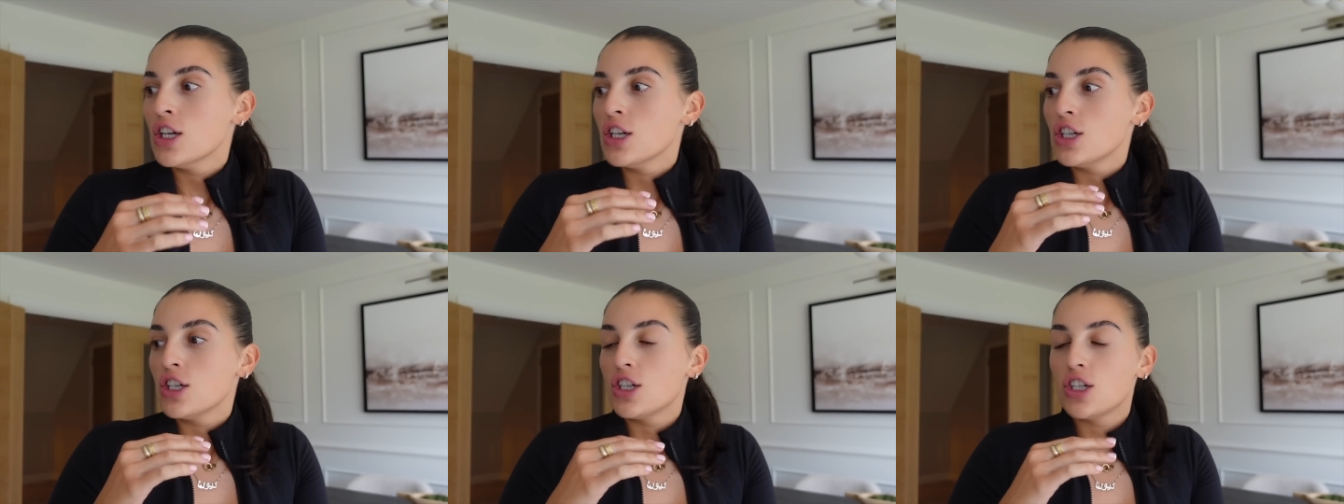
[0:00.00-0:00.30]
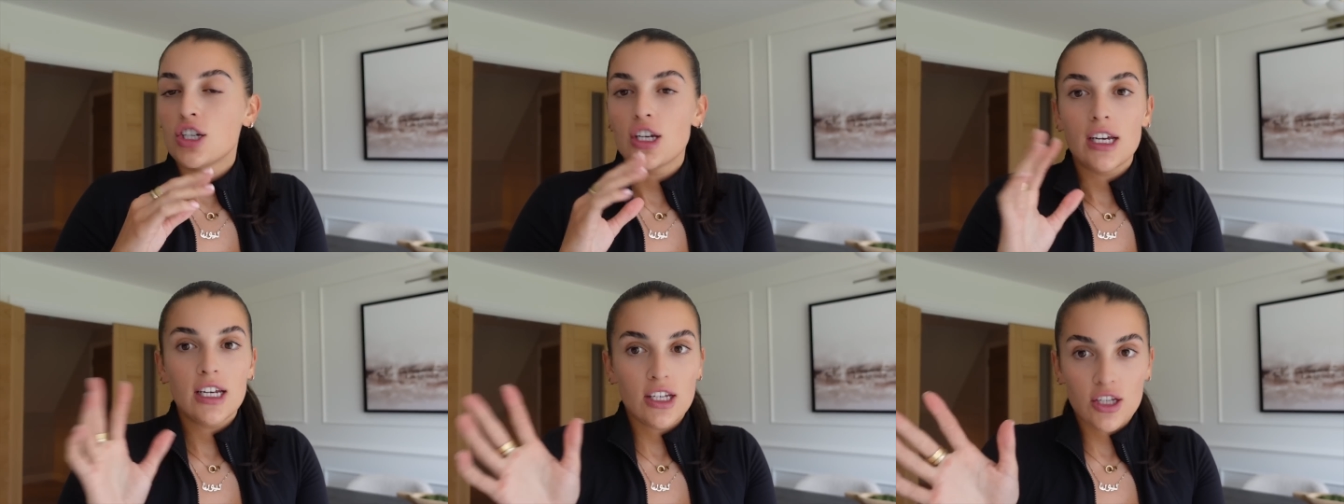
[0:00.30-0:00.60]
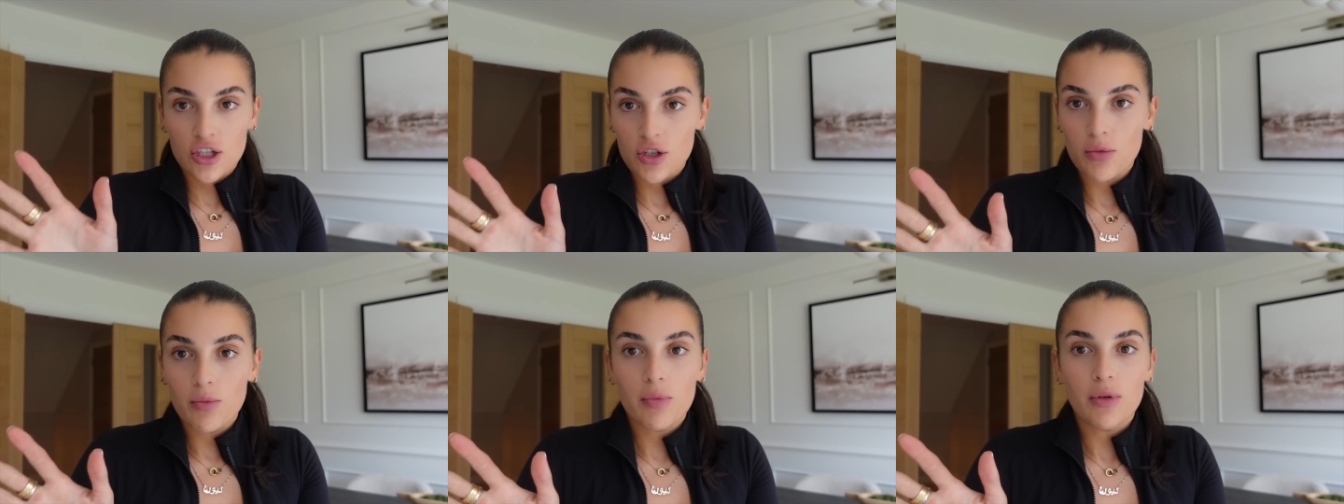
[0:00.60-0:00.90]

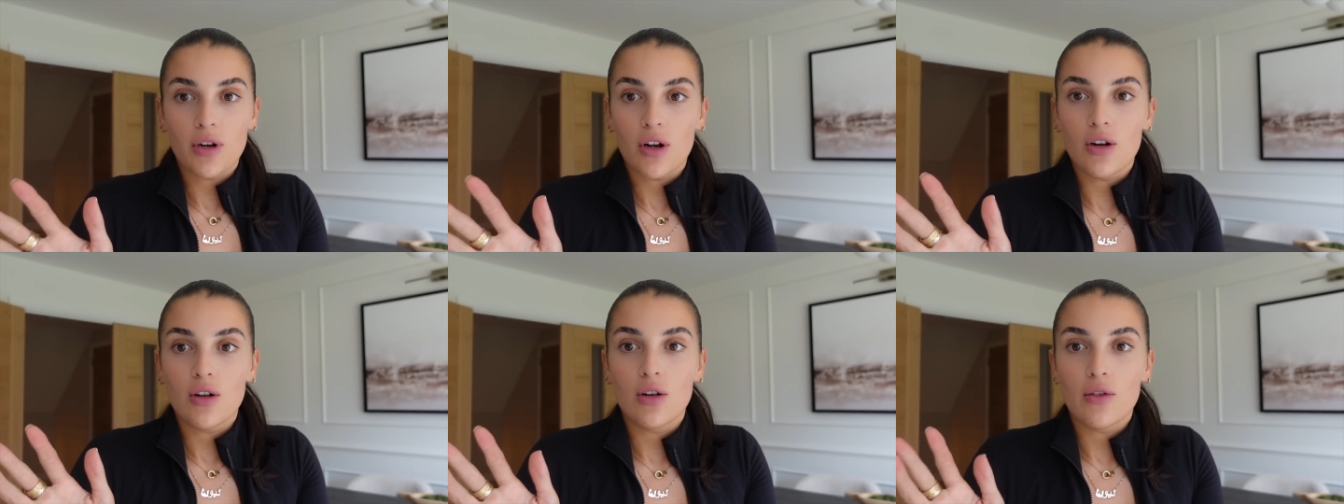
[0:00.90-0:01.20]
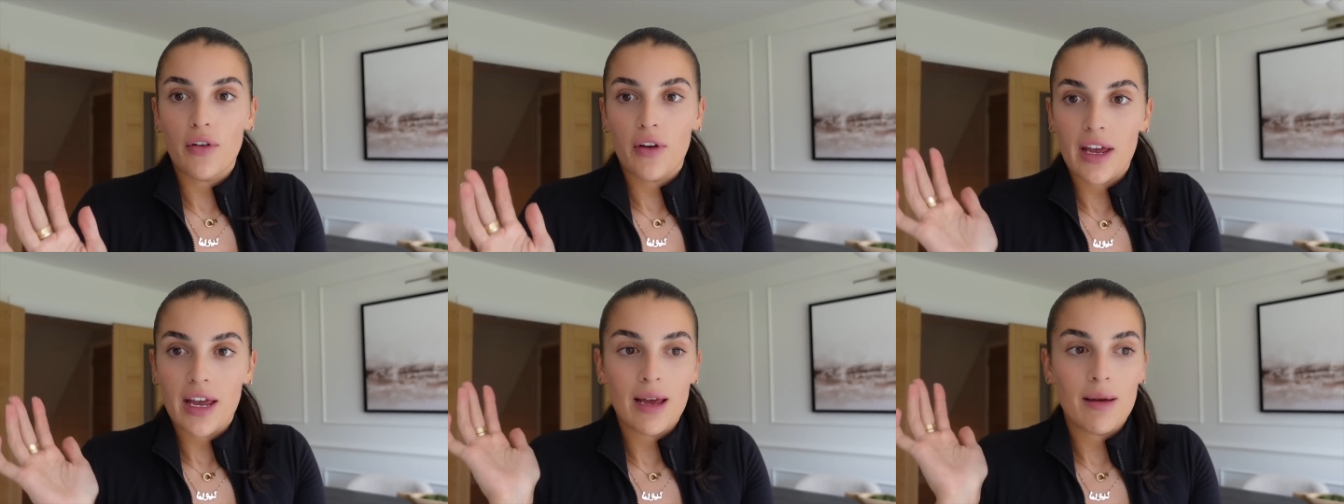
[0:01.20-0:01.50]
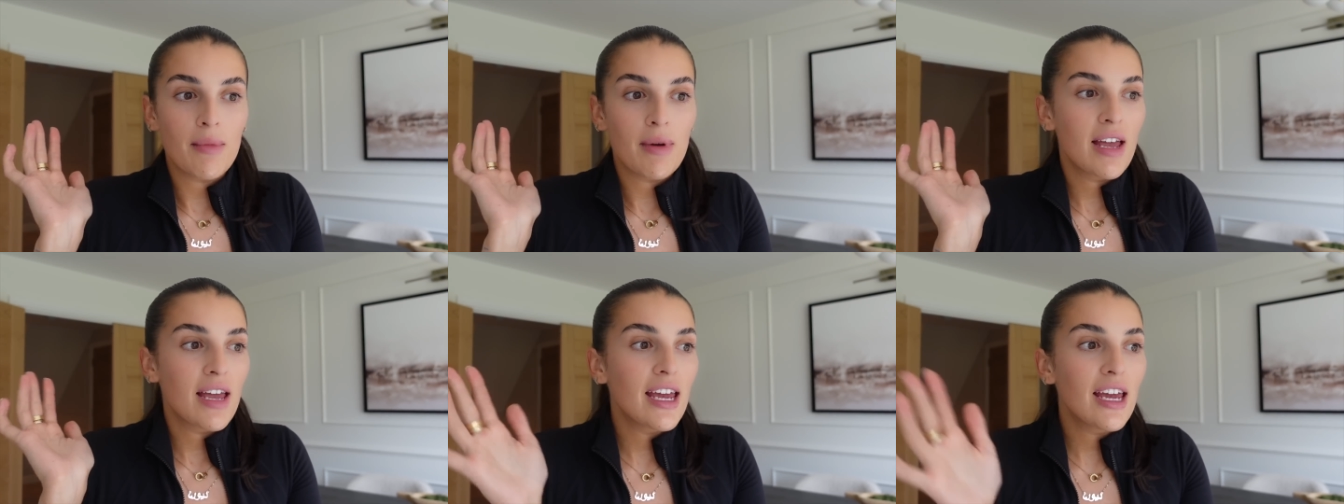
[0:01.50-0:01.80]
She's jumping all over
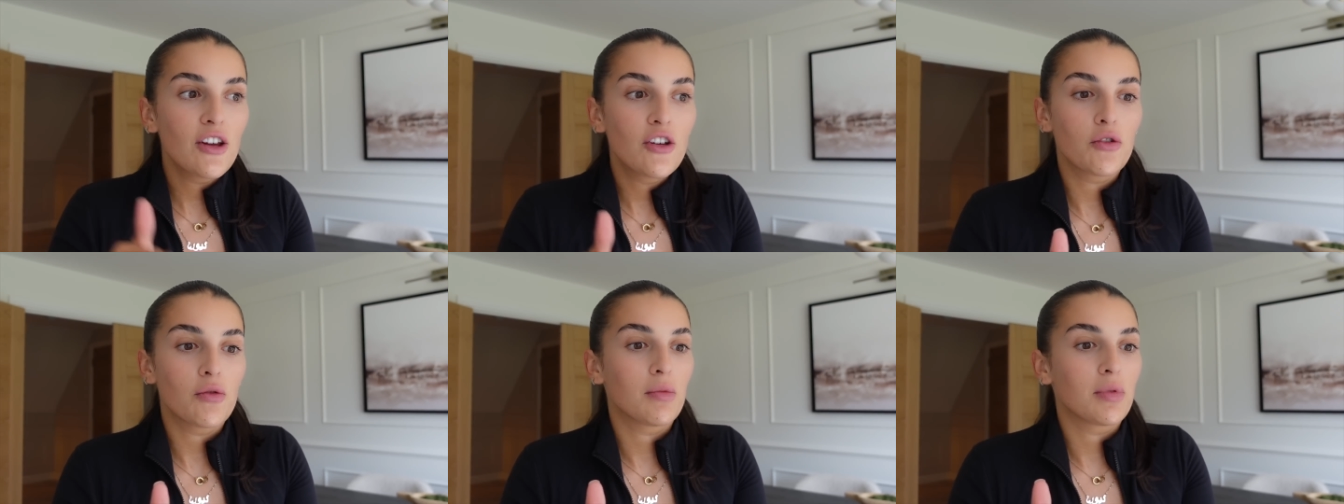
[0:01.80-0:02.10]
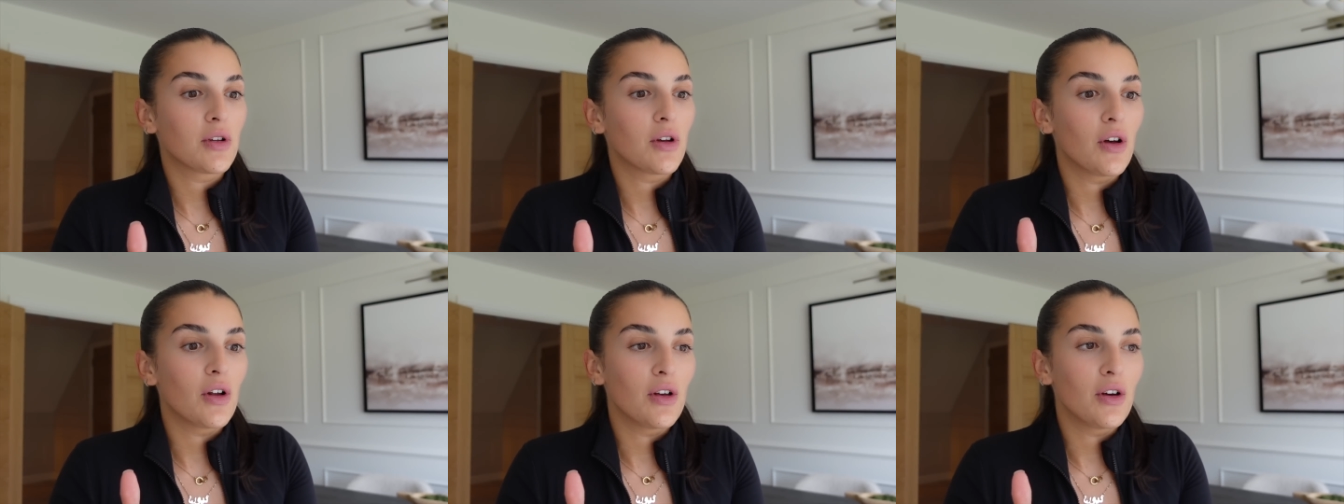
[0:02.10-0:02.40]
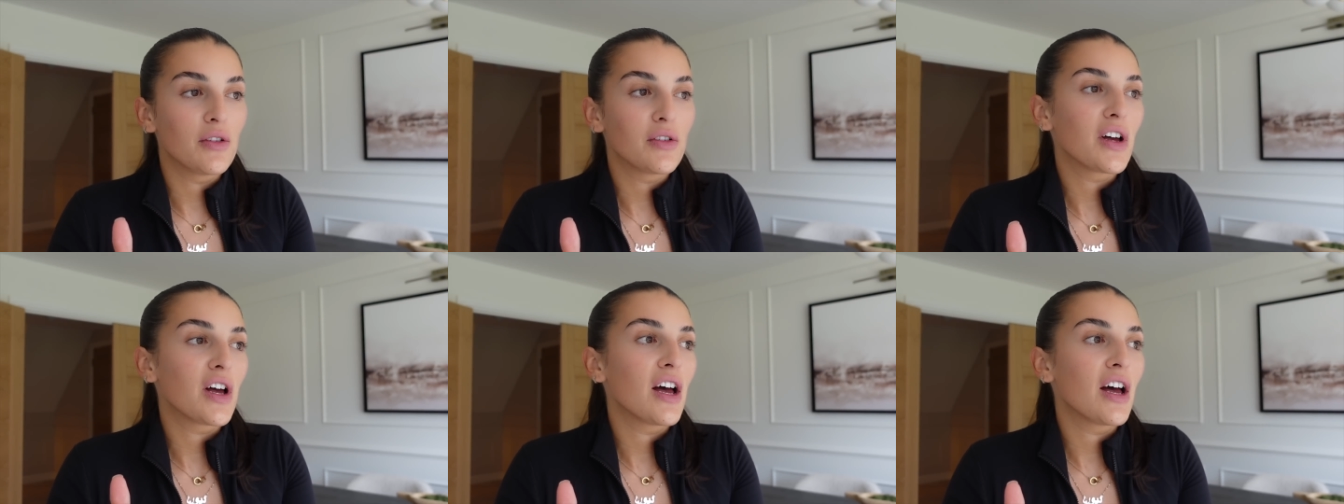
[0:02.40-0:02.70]
him, he jumps all
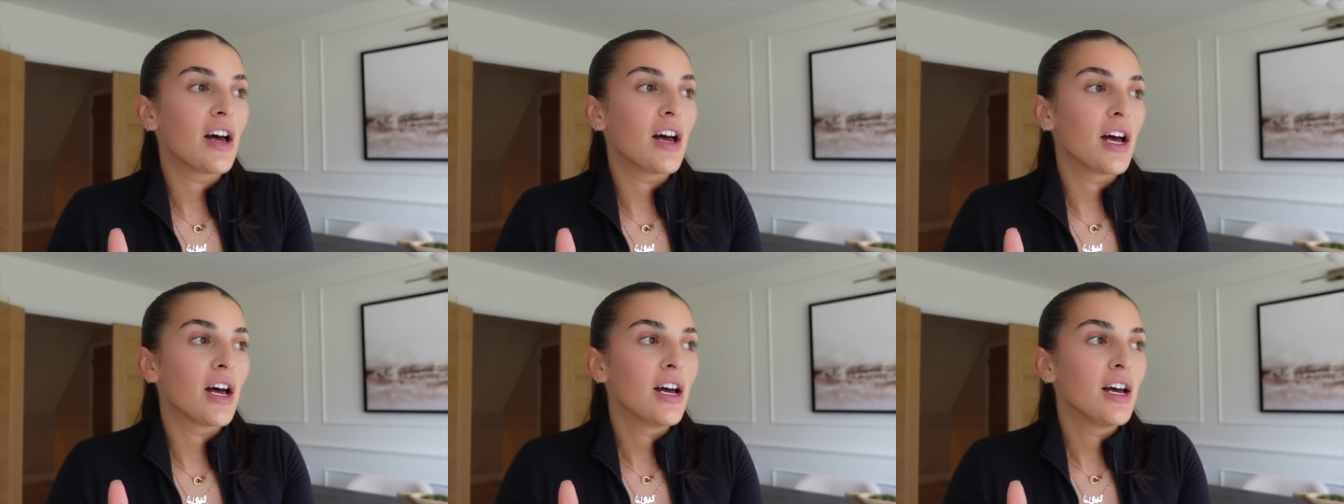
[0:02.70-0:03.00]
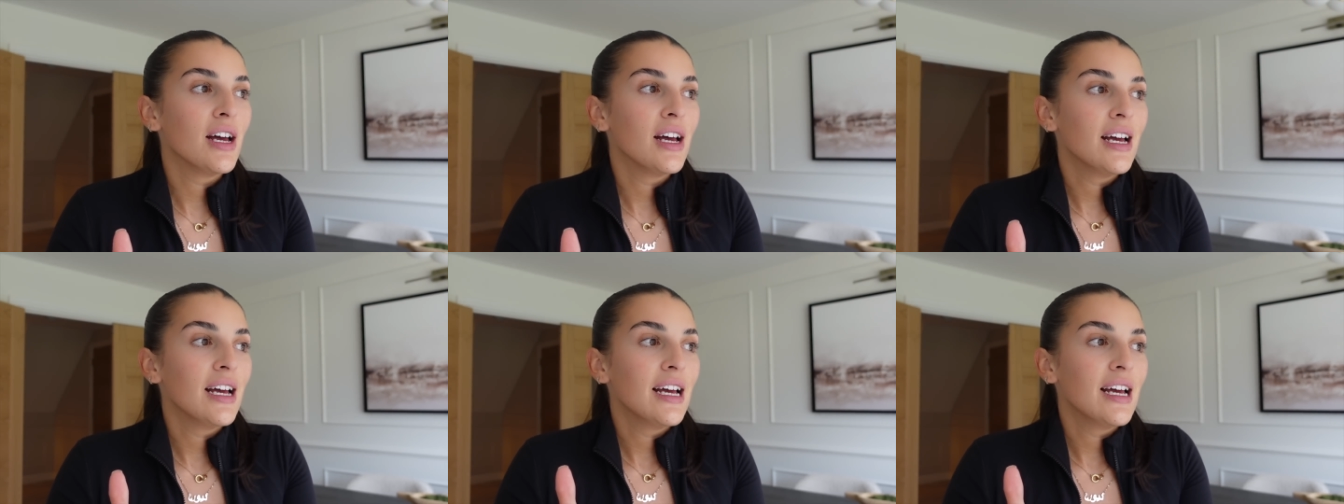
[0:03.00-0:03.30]
over her.